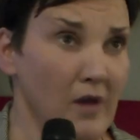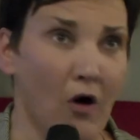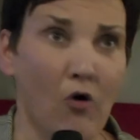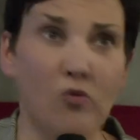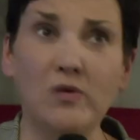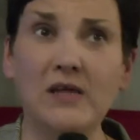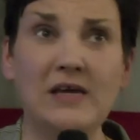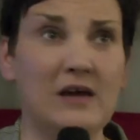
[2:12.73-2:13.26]

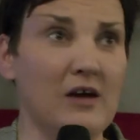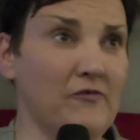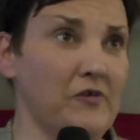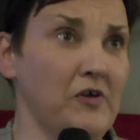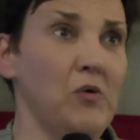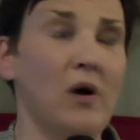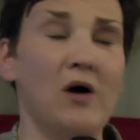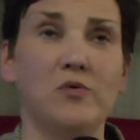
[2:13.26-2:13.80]
only a
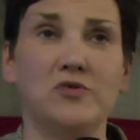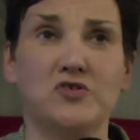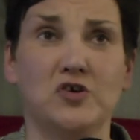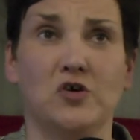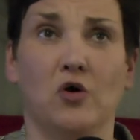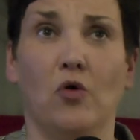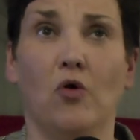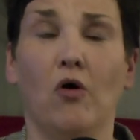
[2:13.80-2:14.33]
few hours
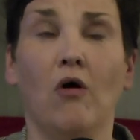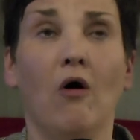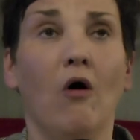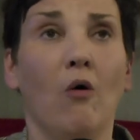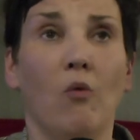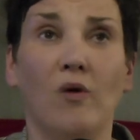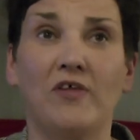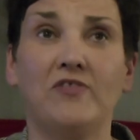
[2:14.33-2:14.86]
ago
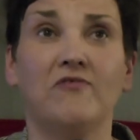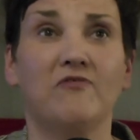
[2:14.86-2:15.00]
with